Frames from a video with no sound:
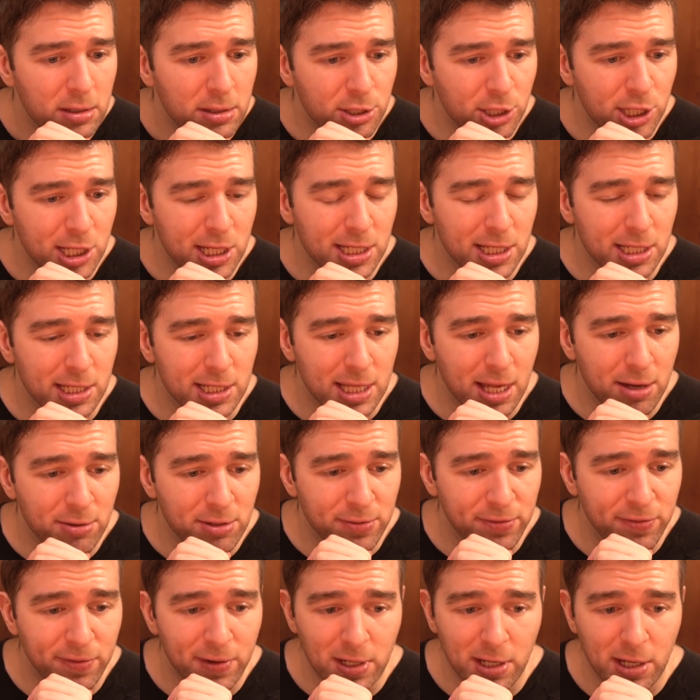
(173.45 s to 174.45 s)
Jesus, that
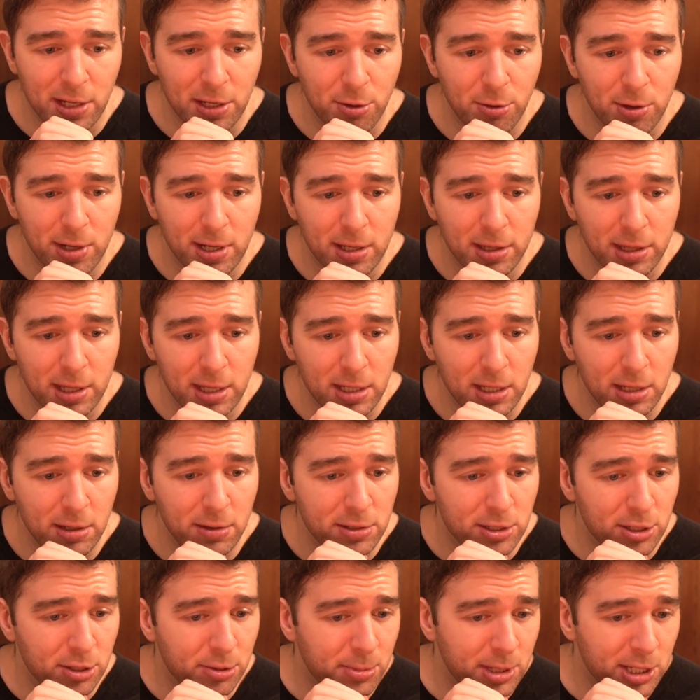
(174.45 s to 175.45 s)
was fucking quick. Thank
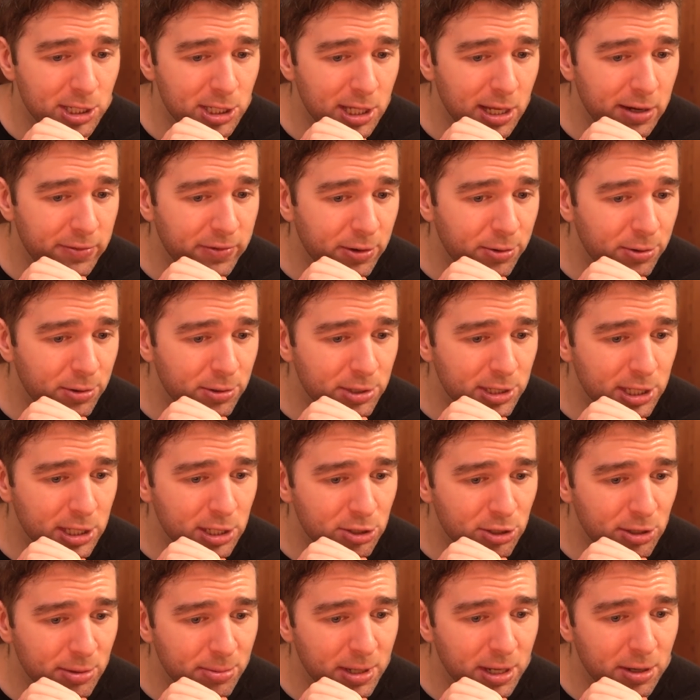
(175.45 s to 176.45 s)
you so much to everyone who's
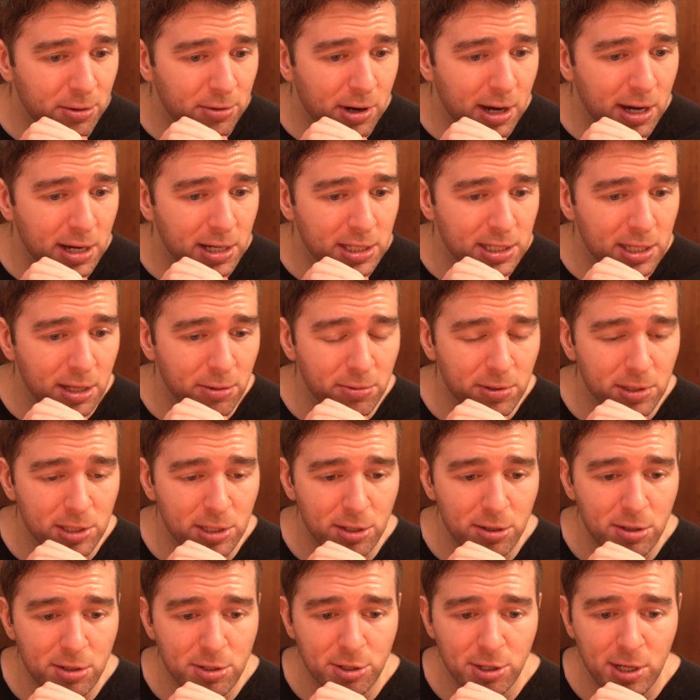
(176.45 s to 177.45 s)
contributed. Ryan is done with
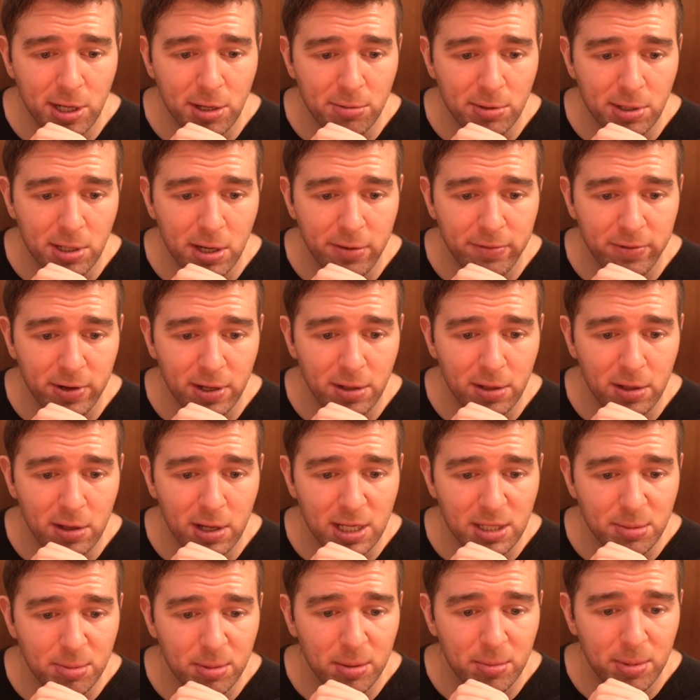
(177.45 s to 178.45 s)
surgery and recovering in the
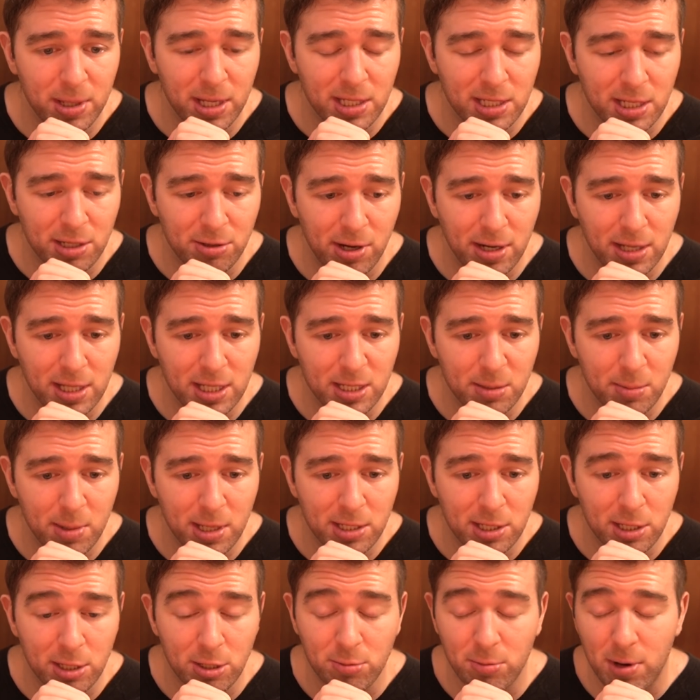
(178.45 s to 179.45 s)
hospital bed as I write this
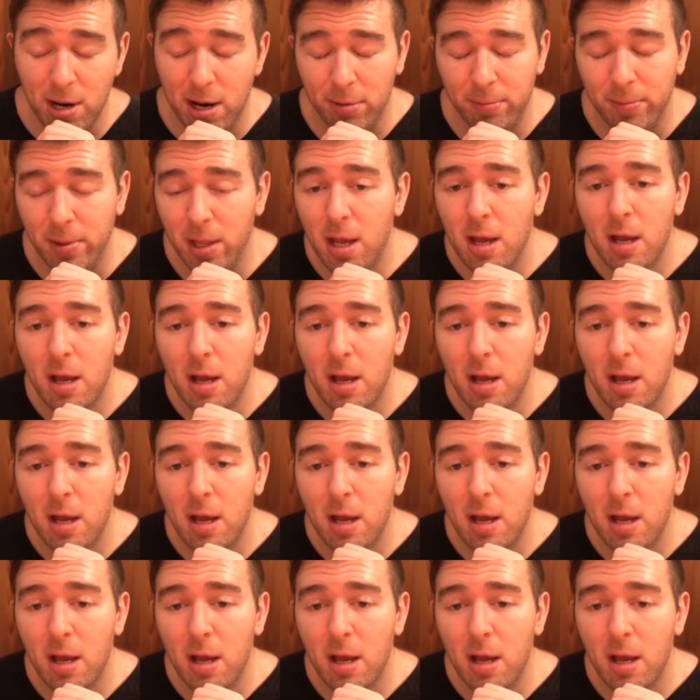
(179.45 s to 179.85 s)
message. Wow.